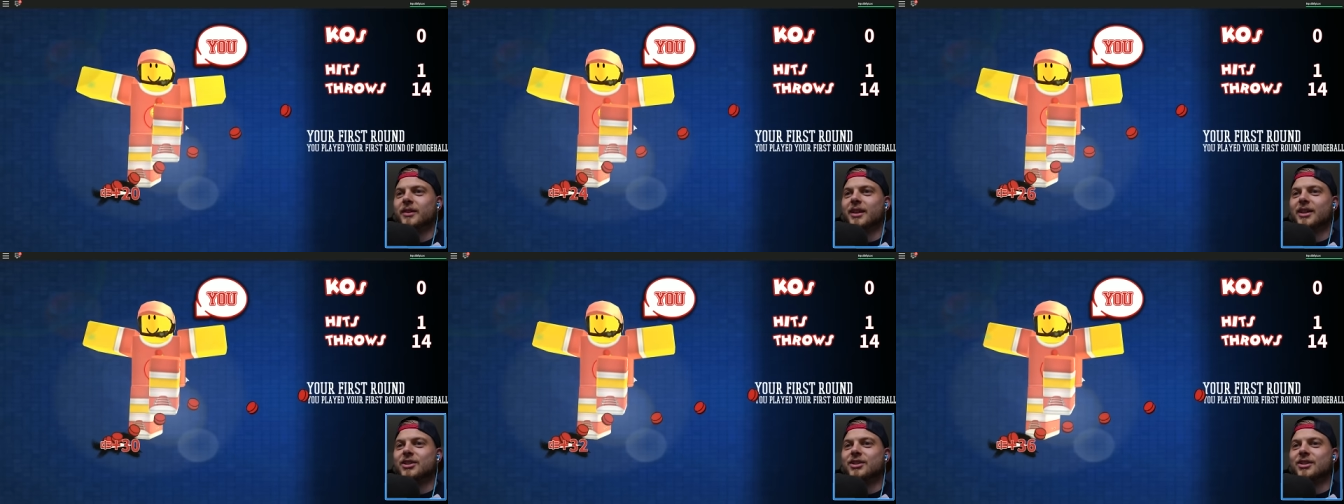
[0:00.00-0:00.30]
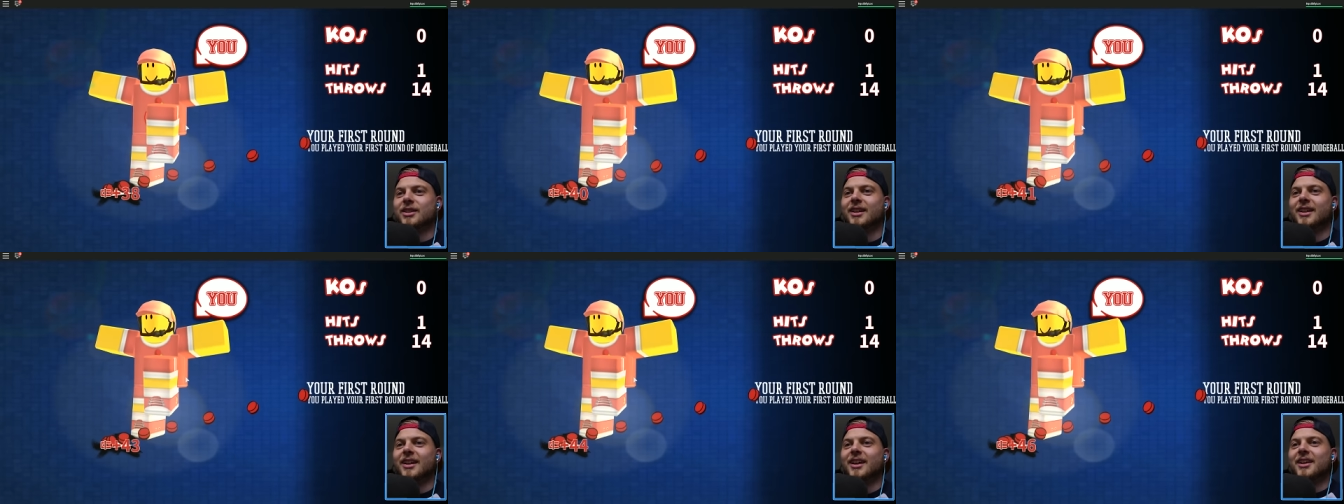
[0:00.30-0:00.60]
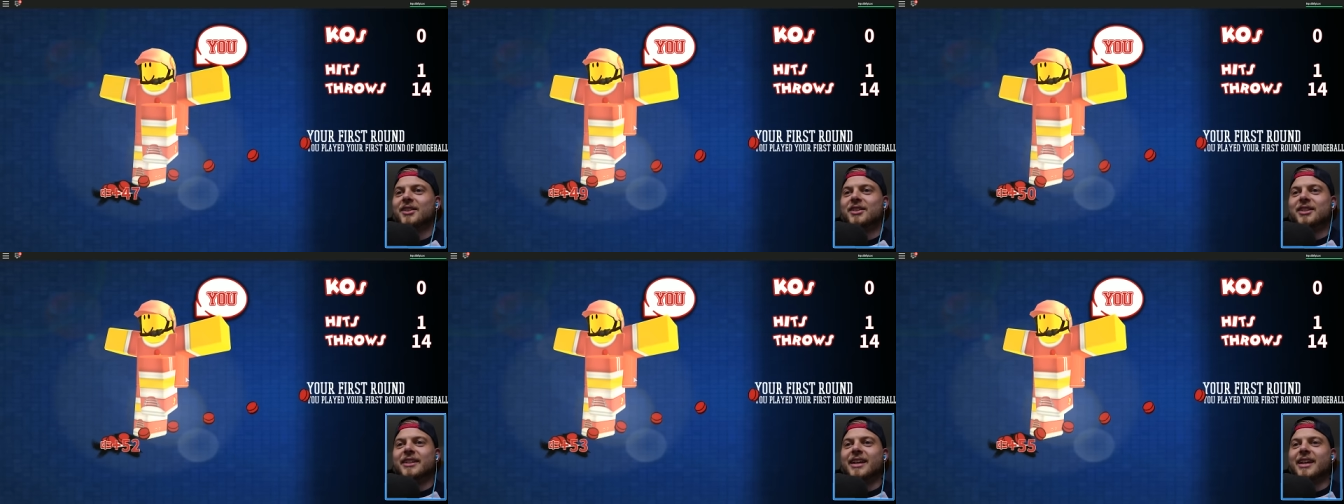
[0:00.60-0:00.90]

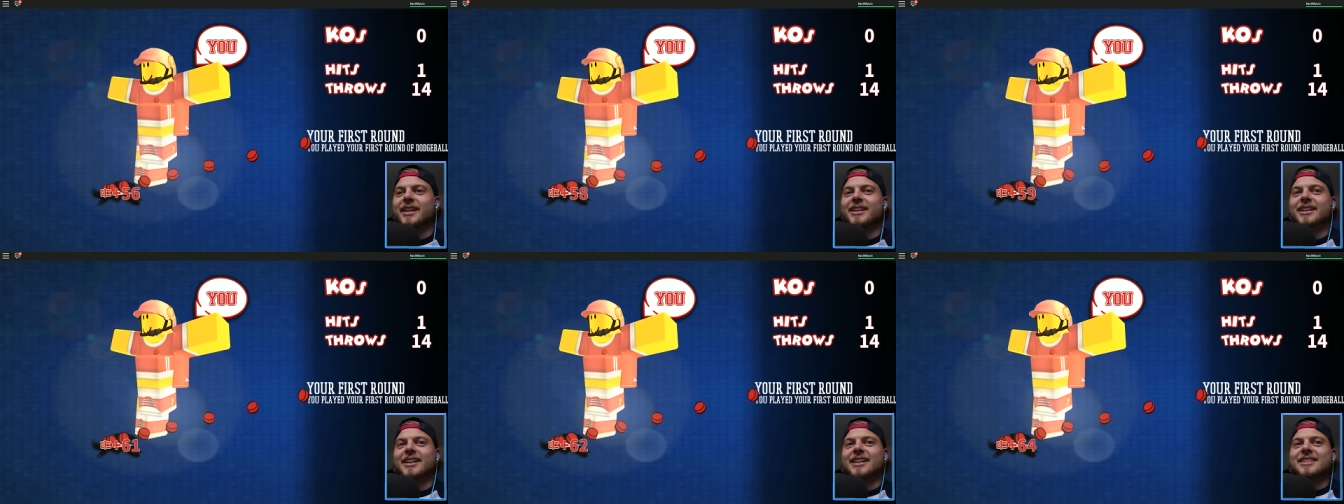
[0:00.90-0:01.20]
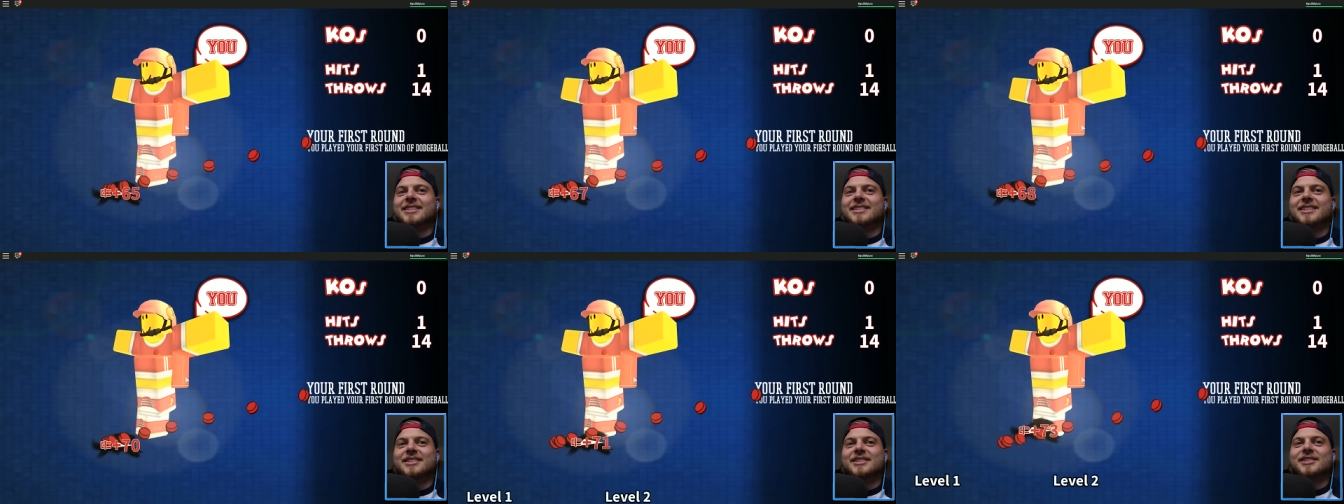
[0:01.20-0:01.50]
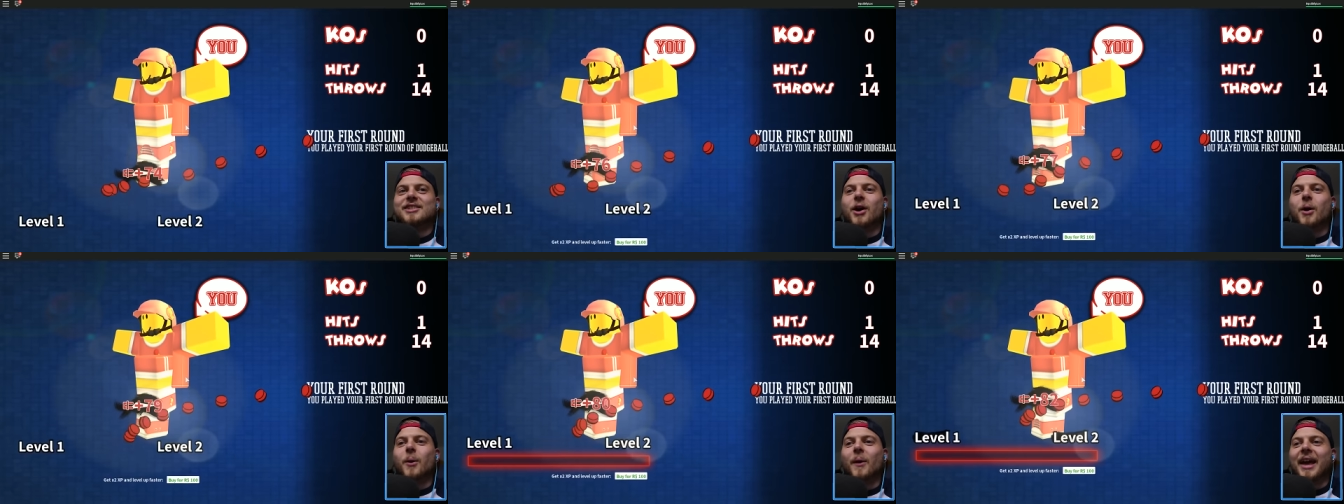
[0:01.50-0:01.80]
there's
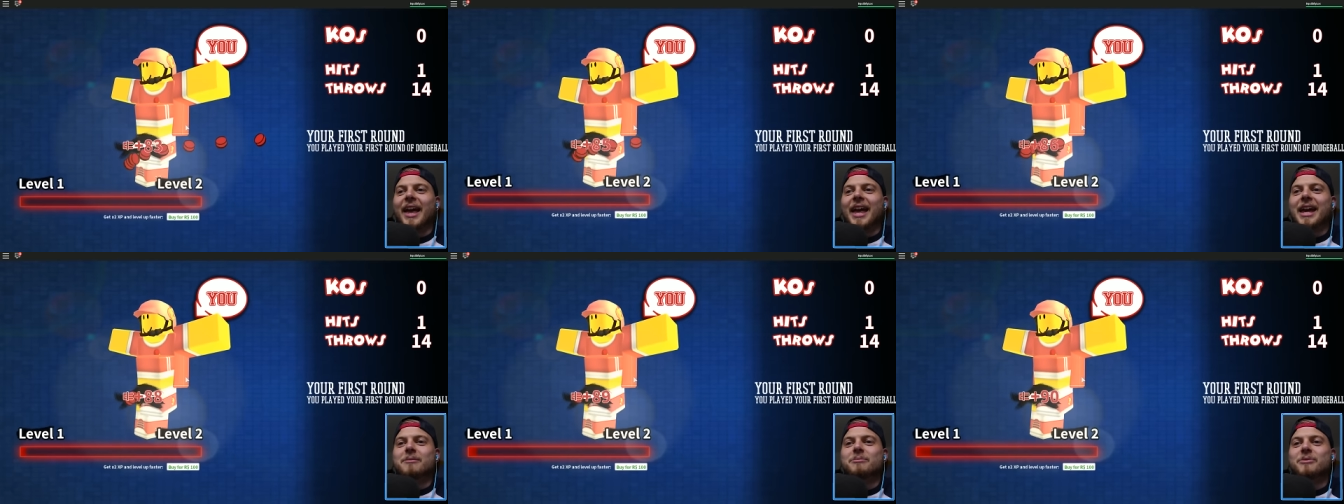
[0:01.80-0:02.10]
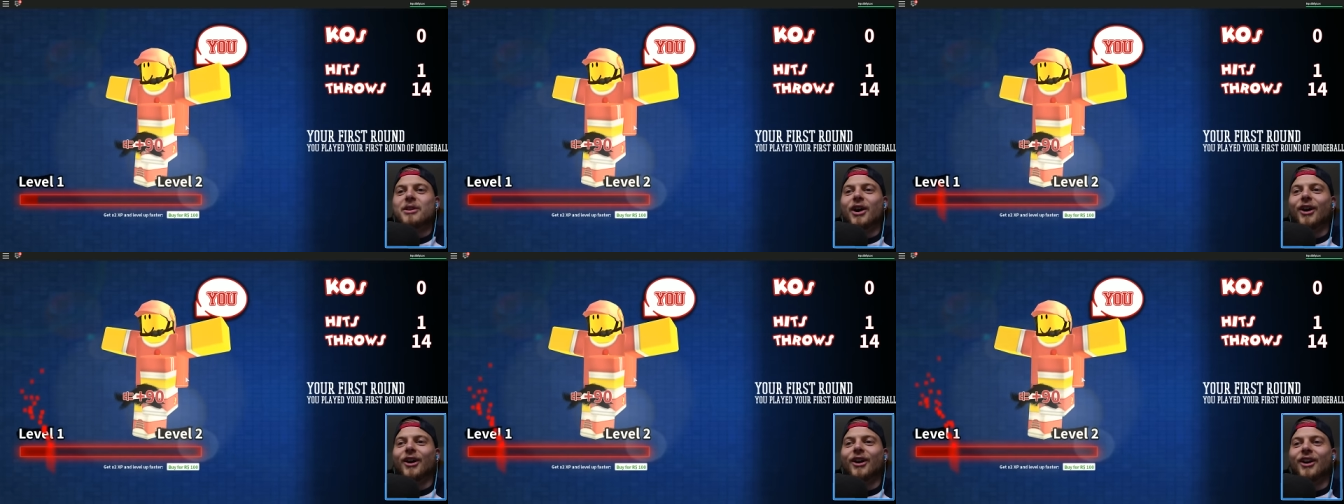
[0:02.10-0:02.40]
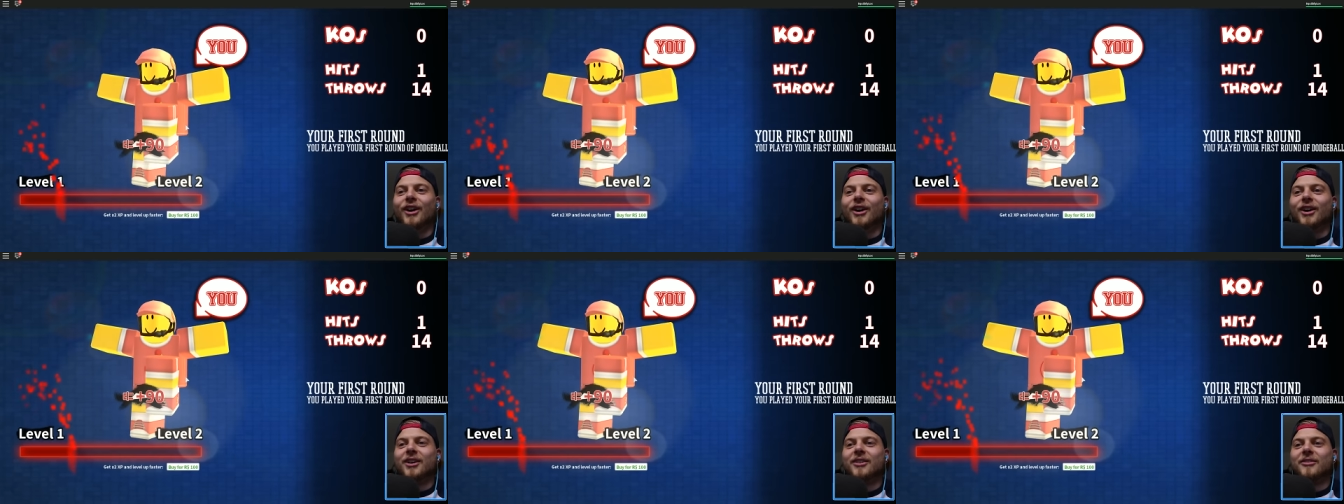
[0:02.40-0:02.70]
no aim,
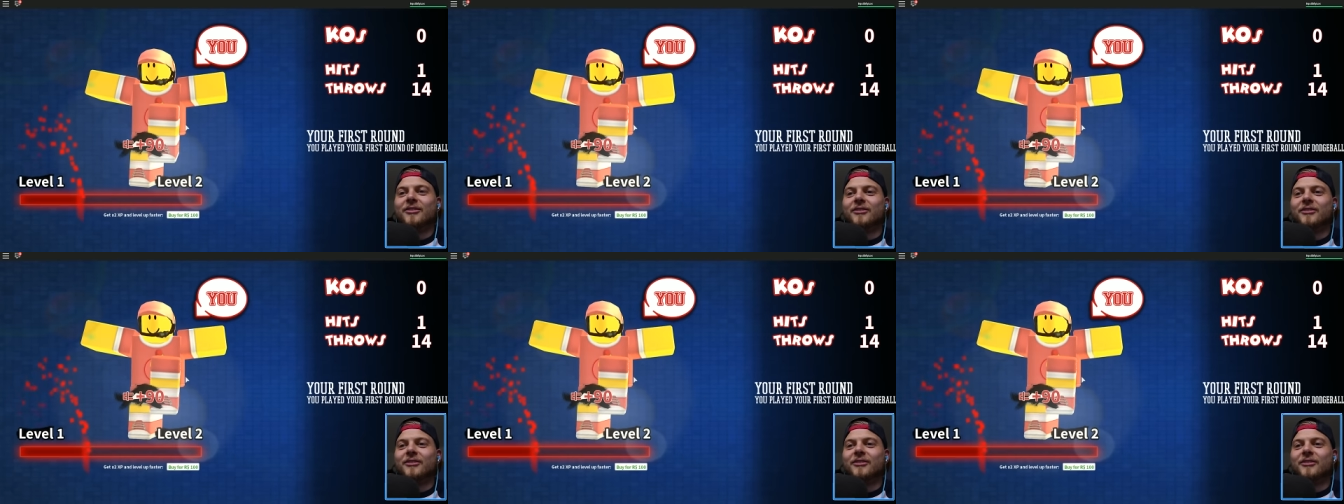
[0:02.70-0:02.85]
though.